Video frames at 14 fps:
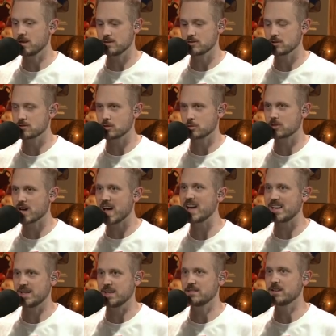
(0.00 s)
it's just so
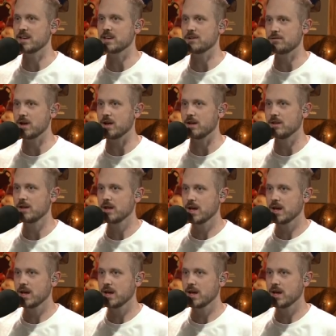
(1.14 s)
tight in the NFL.